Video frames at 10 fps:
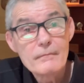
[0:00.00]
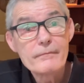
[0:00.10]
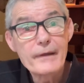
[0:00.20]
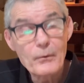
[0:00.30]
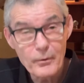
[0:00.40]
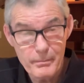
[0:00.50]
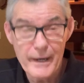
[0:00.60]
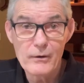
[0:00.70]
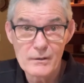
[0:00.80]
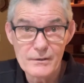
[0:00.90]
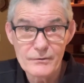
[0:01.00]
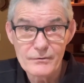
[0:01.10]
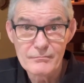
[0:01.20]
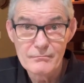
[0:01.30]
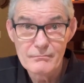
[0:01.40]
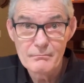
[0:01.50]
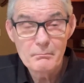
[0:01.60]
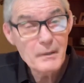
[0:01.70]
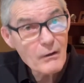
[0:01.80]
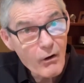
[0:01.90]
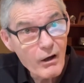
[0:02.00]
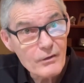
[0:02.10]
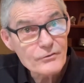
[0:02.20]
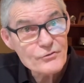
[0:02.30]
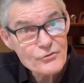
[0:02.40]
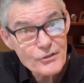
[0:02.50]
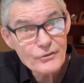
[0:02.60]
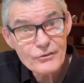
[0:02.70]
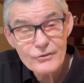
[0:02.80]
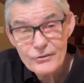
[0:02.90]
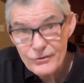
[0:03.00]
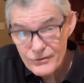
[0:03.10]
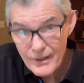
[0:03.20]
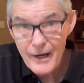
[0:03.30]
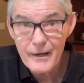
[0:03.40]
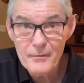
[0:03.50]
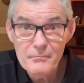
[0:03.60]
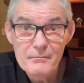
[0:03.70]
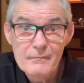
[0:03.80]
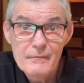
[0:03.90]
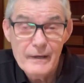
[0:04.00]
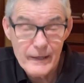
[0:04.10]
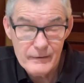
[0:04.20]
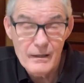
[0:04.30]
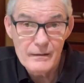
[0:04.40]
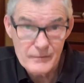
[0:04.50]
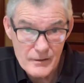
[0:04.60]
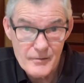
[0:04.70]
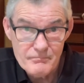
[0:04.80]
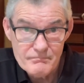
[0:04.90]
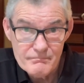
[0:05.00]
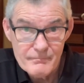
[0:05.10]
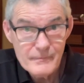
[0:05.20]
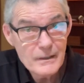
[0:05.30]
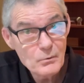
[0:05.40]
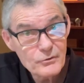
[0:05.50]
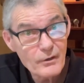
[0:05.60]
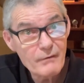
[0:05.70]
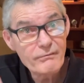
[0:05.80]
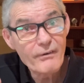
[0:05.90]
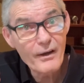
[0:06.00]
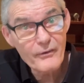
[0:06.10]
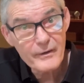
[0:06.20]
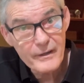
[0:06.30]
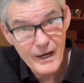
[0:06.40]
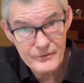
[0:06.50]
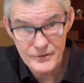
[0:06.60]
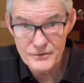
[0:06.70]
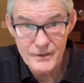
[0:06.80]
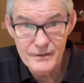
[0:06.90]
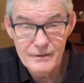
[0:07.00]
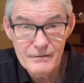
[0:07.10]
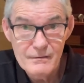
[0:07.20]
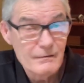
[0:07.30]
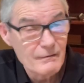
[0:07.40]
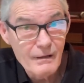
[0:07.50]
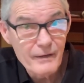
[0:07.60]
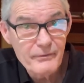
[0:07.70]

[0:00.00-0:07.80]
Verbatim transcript: they were powerless because Jesus' time had not come. He was on Father God's agenda, not